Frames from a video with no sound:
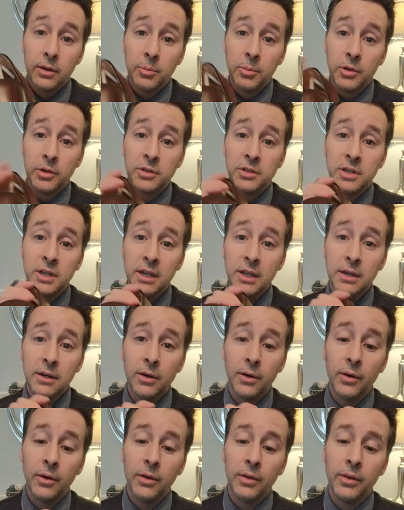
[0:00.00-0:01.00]
patina
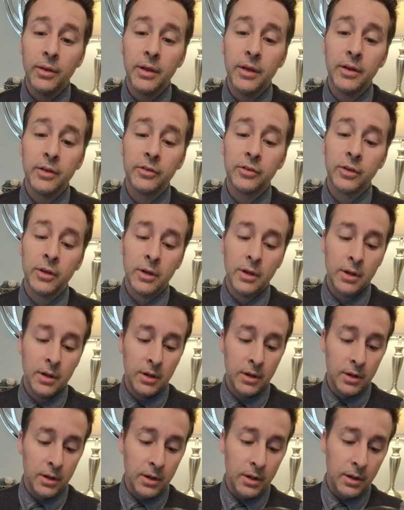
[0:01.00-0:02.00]
on this.
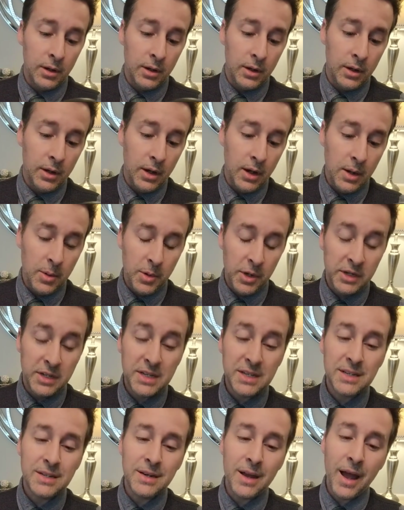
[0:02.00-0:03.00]
It
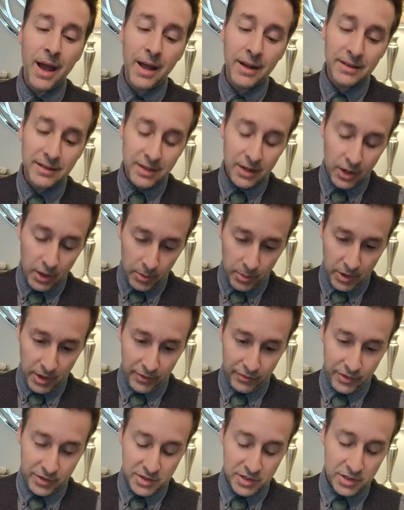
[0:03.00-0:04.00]
does not tell me
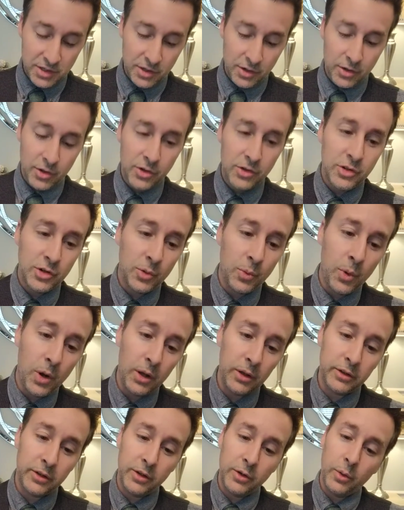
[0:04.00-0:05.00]
if this is a Goodyear
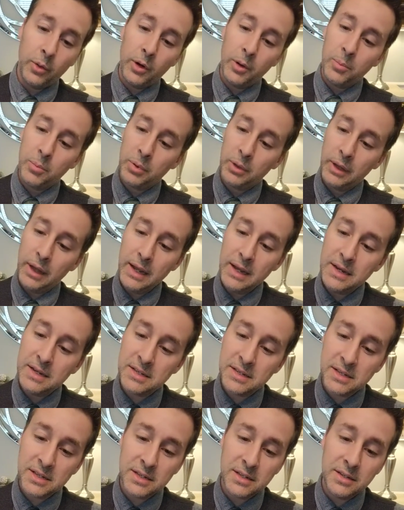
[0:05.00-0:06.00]
welted or a Blake
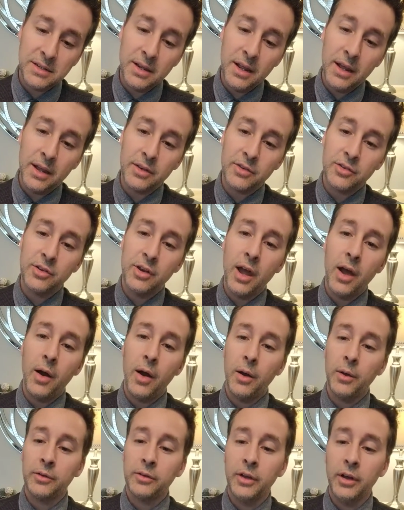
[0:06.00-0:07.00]
stitch. Now
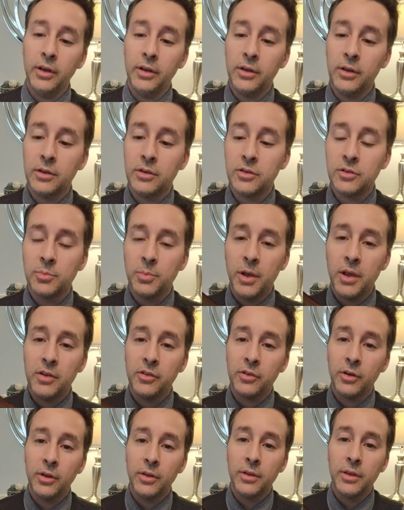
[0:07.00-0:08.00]
I'll tell you, just
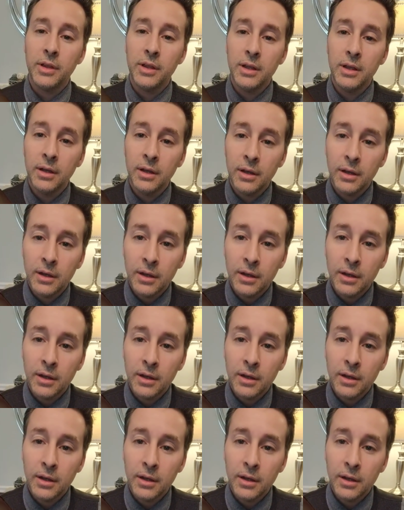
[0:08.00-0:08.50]
based on the